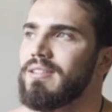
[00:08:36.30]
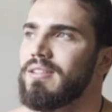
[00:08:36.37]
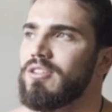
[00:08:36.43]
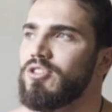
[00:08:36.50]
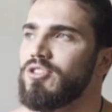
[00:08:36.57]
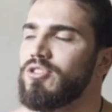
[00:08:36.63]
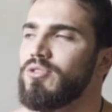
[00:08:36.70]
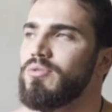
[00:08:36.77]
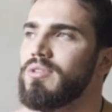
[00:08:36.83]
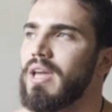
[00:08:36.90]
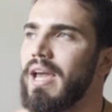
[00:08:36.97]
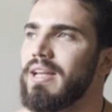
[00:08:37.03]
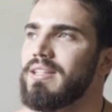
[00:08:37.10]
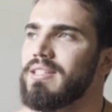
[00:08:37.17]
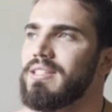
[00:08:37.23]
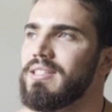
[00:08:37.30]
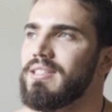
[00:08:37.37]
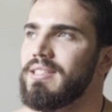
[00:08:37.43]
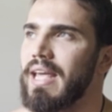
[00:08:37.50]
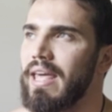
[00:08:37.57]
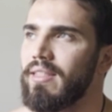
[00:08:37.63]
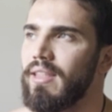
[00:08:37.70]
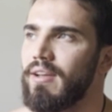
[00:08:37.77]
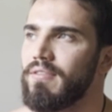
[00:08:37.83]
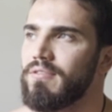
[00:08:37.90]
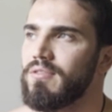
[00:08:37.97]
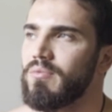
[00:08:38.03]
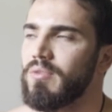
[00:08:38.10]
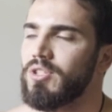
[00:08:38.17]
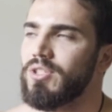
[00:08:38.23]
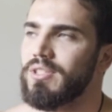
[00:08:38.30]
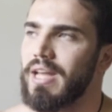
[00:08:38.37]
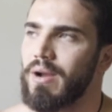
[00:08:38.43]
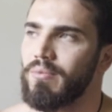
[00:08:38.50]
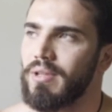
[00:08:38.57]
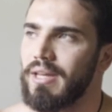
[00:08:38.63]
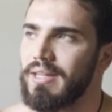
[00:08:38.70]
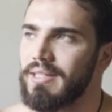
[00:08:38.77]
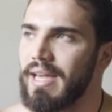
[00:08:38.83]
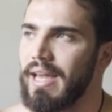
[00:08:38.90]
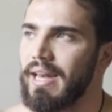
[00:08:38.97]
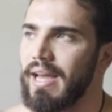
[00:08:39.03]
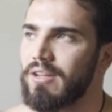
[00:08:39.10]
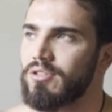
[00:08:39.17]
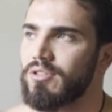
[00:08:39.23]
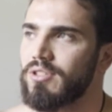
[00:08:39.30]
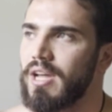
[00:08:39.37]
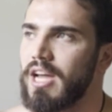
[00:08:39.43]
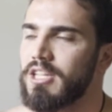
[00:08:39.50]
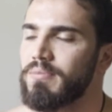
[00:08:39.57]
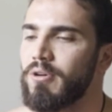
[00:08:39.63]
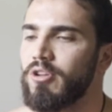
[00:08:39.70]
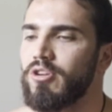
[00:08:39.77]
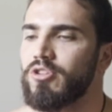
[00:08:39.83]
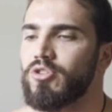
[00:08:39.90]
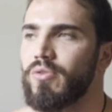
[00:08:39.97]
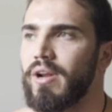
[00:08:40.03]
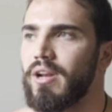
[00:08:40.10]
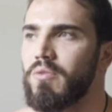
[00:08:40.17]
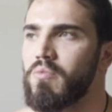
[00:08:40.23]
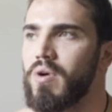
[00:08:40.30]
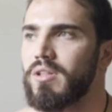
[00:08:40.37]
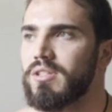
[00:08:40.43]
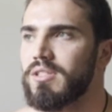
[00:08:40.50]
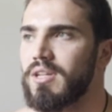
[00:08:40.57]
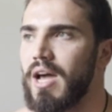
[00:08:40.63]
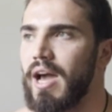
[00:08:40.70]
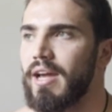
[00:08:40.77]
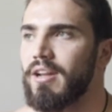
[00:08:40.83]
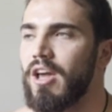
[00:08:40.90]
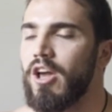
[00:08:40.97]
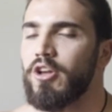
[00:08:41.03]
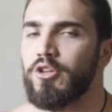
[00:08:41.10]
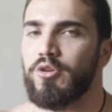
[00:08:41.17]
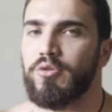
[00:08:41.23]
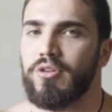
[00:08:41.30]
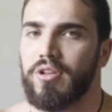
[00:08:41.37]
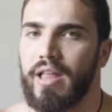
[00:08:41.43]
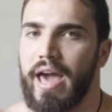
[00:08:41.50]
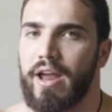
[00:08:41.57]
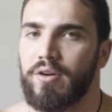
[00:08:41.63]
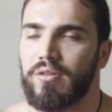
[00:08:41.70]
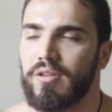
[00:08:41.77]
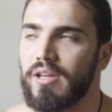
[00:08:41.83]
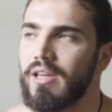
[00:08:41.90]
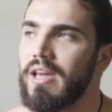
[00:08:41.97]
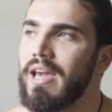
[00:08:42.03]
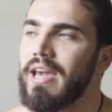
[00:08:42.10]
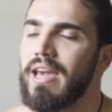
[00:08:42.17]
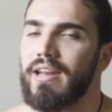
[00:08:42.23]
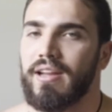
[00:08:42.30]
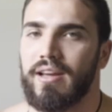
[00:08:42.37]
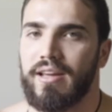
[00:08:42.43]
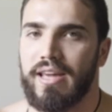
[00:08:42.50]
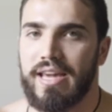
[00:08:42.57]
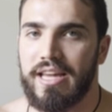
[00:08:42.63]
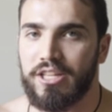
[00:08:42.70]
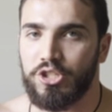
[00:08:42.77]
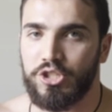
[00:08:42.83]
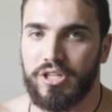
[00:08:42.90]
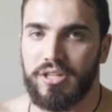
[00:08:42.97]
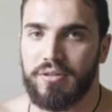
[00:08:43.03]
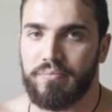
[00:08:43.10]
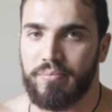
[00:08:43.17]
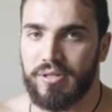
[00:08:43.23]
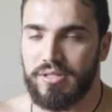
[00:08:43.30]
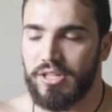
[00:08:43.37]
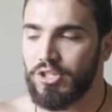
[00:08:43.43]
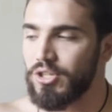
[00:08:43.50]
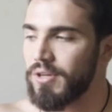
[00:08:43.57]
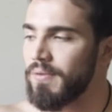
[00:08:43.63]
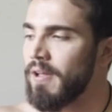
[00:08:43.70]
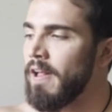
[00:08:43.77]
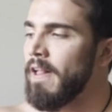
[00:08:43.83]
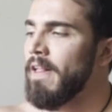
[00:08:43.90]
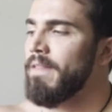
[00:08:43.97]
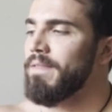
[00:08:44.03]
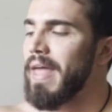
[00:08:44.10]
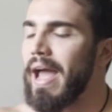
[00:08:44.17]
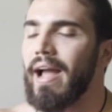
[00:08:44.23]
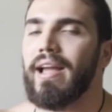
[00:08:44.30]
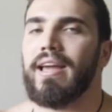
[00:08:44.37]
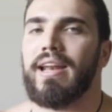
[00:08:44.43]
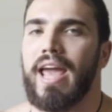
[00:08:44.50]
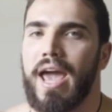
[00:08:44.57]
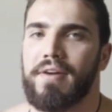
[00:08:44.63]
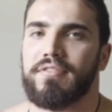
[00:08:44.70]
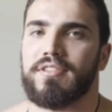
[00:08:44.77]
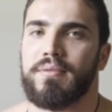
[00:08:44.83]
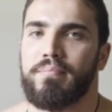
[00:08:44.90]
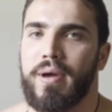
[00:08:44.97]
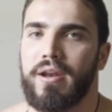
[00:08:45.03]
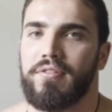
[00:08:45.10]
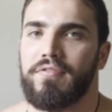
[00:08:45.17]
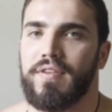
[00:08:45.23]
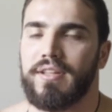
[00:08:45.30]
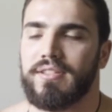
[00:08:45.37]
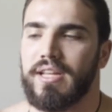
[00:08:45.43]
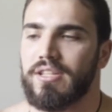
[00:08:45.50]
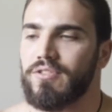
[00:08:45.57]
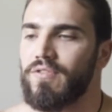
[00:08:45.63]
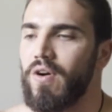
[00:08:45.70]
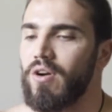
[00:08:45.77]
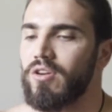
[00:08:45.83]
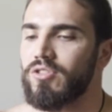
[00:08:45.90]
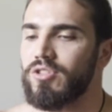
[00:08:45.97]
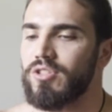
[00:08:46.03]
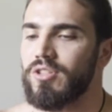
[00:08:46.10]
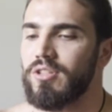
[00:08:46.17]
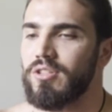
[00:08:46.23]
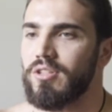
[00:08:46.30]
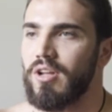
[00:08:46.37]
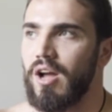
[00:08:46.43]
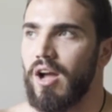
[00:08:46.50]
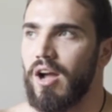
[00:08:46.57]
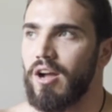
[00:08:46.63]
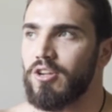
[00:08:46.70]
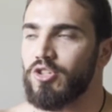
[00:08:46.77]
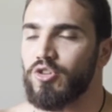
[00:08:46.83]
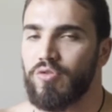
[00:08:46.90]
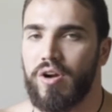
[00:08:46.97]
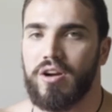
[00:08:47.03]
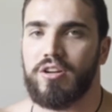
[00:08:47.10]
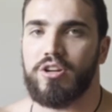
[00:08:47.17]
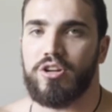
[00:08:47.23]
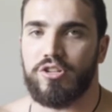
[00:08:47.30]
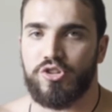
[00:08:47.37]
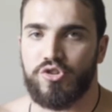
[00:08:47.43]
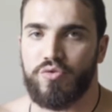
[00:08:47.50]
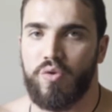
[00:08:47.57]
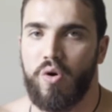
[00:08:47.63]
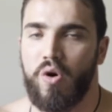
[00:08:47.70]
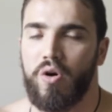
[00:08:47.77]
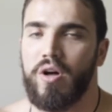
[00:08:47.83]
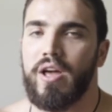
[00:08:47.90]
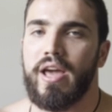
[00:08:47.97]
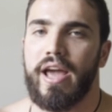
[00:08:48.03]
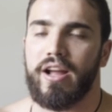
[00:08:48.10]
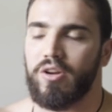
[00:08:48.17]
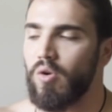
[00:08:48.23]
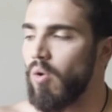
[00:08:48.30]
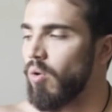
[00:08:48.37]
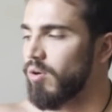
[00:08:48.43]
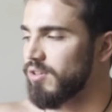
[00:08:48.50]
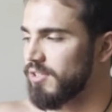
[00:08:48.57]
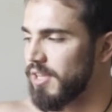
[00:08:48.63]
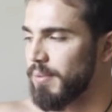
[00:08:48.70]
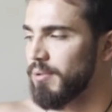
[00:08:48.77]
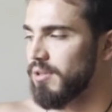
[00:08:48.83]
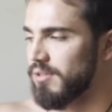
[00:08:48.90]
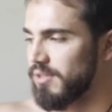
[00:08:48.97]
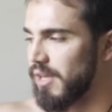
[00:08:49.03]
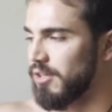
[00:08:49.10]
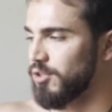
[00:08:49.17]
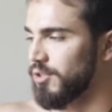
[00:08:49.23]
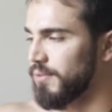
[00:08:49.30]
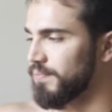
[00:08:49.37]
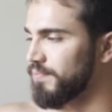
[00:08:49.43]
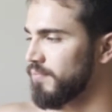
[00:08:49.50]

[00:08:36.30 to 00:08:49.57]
suitcase deadlift, which is not really a gait exercise, but you're training one side unilaterally in a hinging position. That can have some benefits as far as trunk control and core stabilization.